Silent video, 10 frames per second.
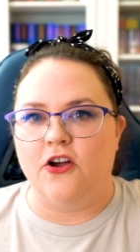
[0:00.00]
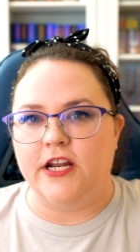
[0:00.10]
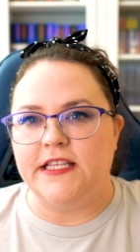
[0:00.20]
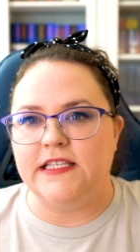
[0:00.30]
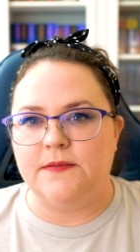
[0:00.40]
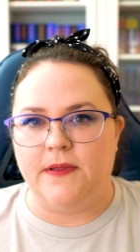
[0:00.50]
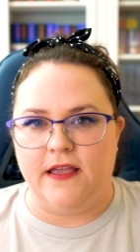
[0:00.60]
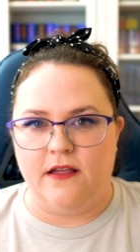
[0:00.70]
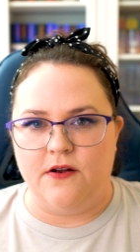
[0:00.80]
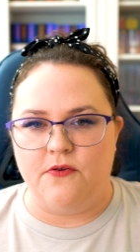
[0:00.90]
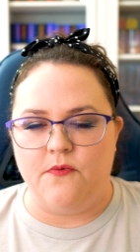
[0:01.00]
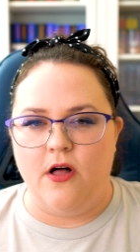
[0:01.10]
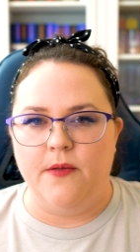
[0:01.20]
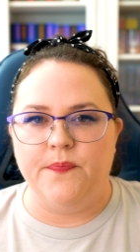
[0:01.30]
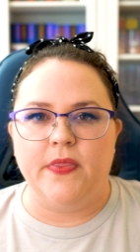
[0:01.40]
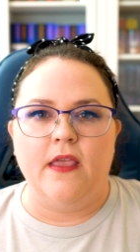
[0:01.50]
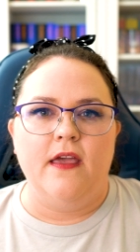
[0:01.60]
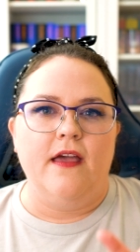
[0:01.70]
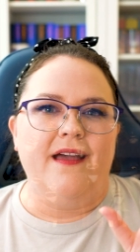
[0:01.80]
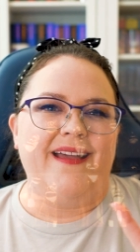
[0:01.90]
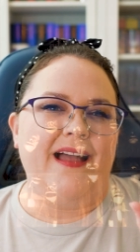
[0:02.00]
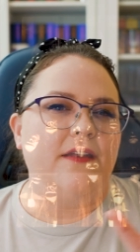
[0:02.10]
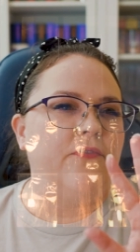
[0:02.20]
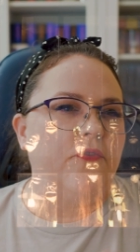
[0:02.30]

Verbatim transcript: on a display on a wall, kind of